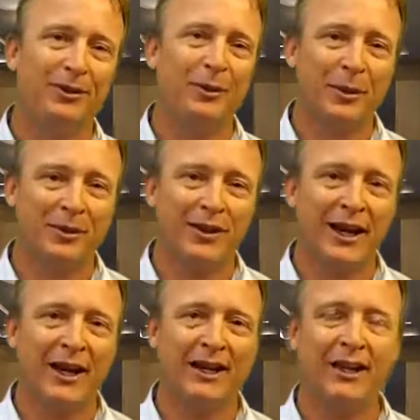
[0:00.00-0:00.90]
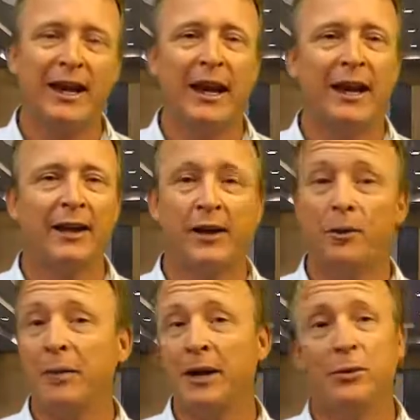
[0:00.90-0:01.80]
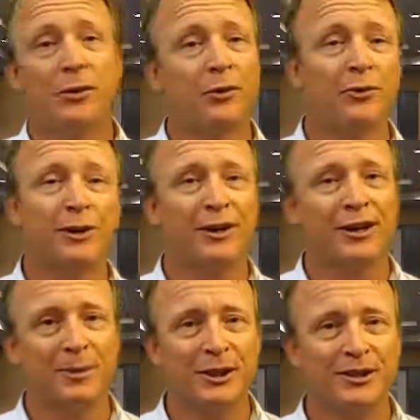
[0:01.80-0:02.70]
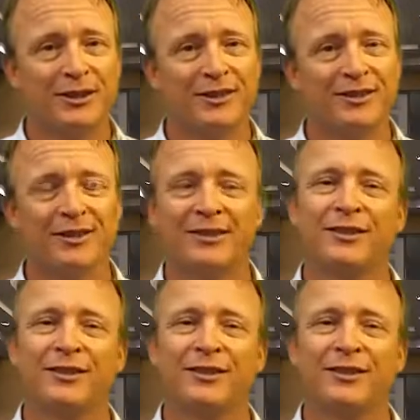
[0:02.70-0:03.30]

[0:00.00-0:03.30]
to the website, and I'll make more affiliate commissions.